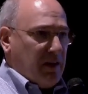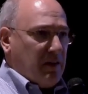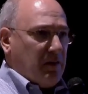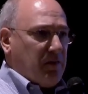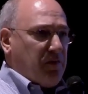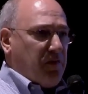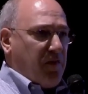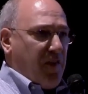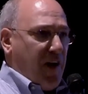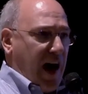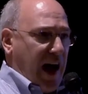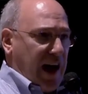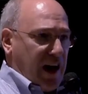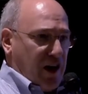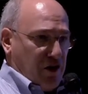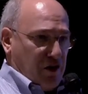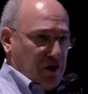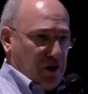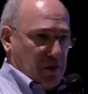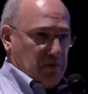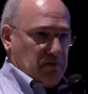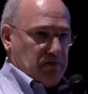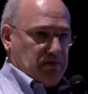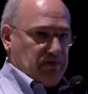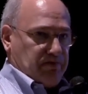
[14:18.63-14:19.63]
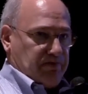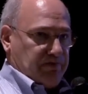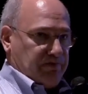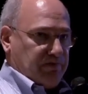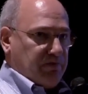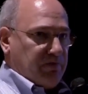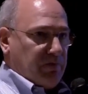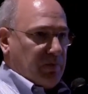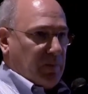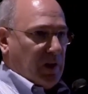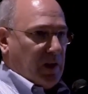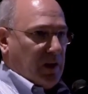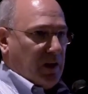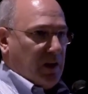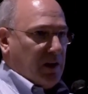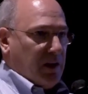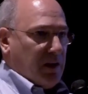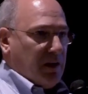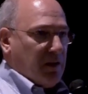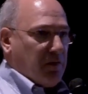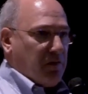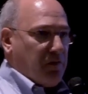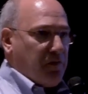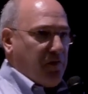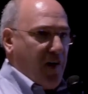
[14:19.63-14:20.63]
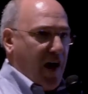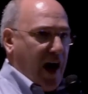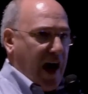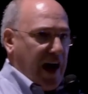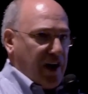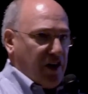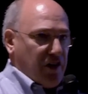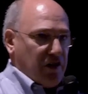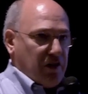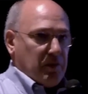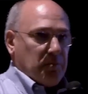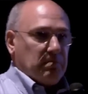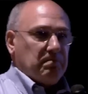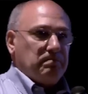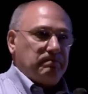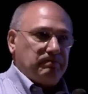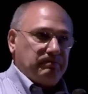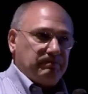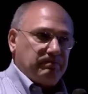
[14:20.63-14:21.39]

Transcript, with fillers: fire them. Fire them.